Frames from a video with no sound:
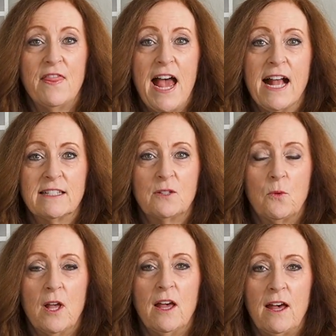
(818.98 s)
That's
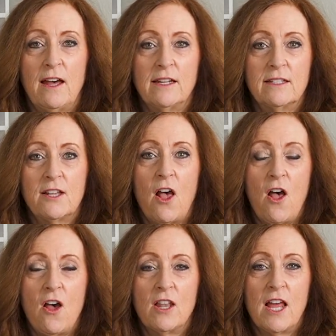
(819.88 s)
what it's
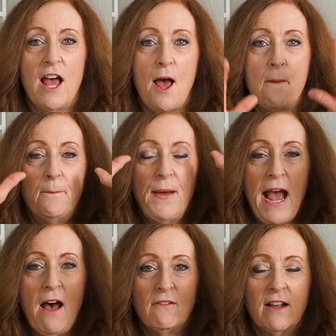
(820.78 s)
all
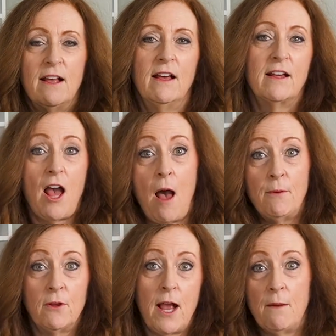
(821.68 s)
about.
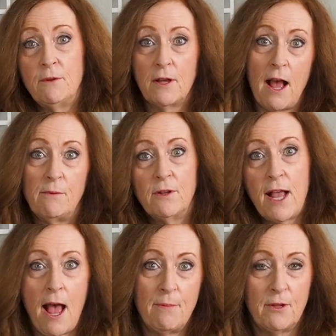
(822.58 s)
Gobble, gobble, gobble,
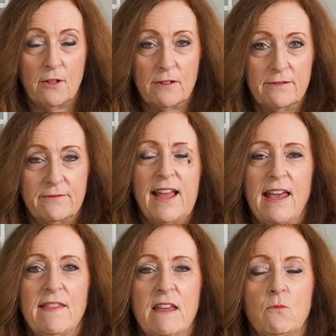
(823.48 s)
gobble.
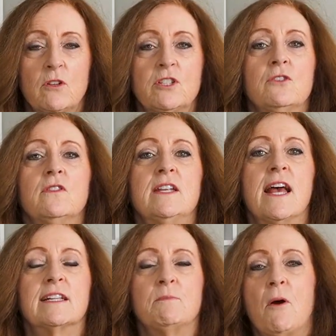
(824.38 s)
And then we'll do the
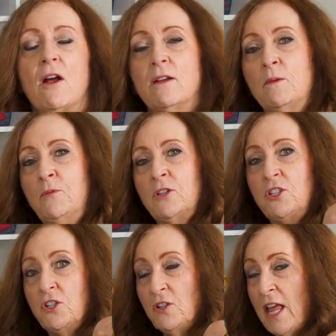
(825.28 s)
next part. You
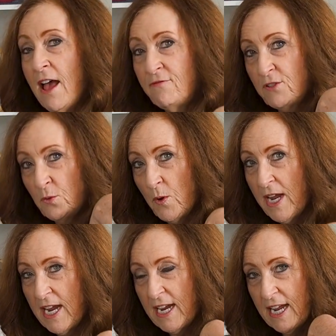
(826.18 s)
put your left
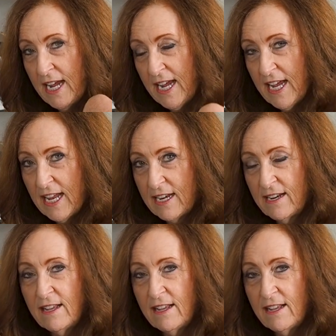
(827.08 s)
wing in.